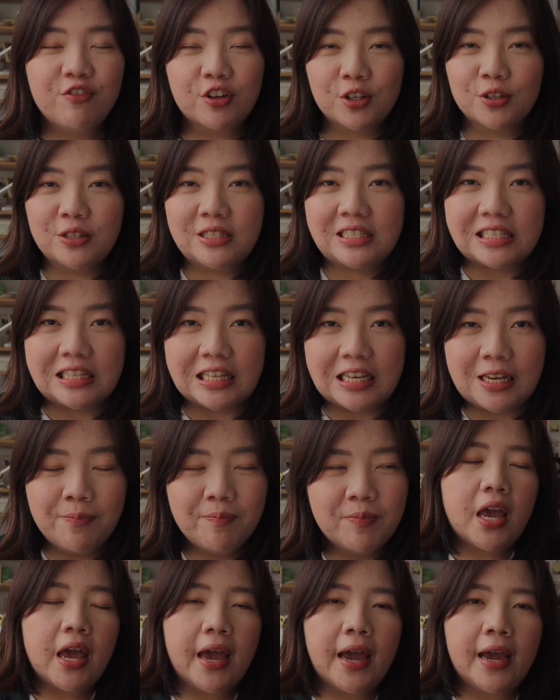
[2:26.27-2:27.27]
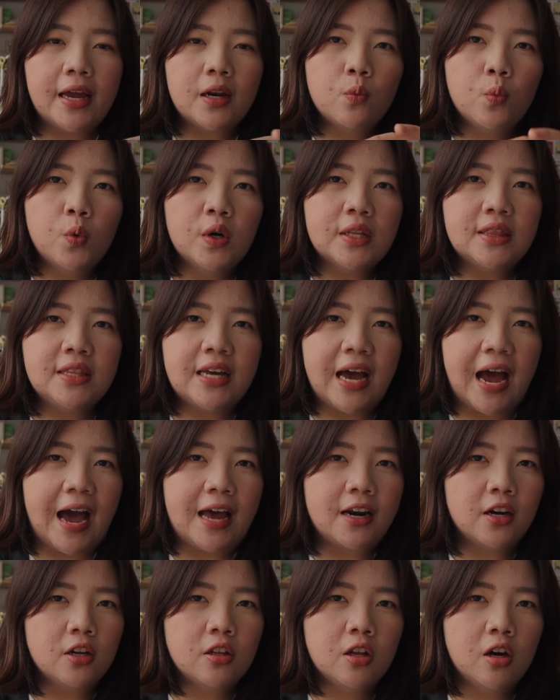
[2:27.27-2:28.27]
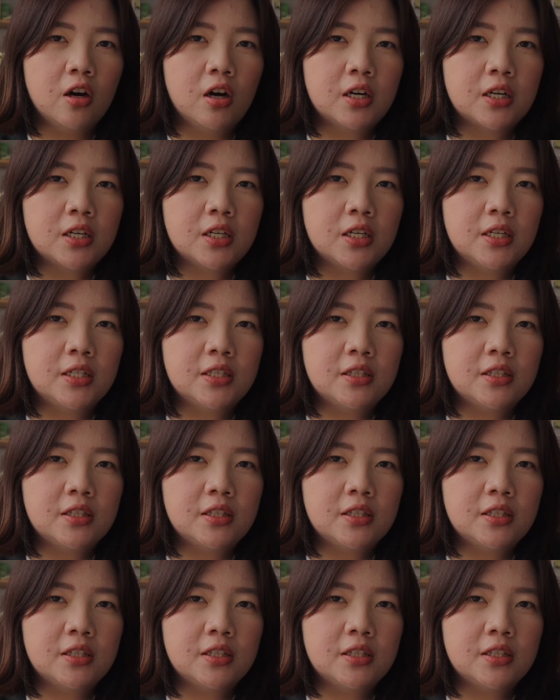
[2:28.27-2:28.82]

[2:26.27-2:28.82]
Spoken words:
a good sleep. And what the analog